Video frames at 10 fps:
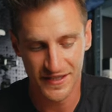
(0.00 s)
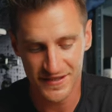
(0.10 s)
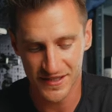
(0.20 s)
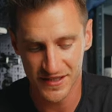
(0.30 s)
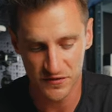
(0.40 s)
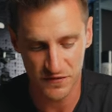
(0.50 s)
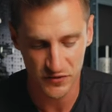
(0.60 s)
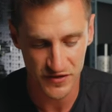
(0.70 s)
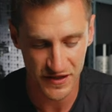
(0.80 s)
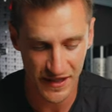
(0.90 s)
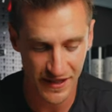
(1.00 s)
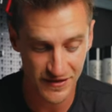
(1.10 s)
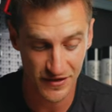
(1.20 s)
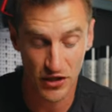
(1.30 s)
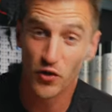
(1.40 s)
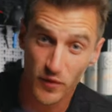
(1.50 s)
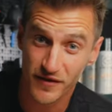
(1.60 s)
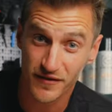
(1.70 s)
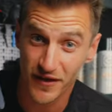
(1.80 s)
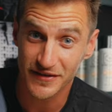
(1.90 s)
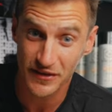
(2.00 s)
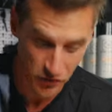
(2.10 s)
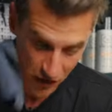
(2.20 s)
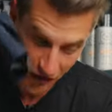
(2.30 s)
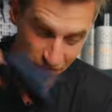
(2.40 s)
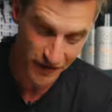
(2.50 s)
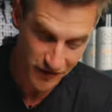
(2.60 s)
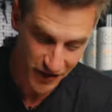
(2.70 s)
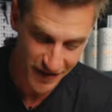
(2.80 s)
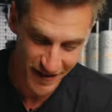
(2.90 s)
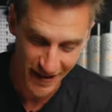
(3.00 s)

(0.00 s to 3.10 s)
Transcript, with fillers: into this filter case along with the nice little cloth I've got in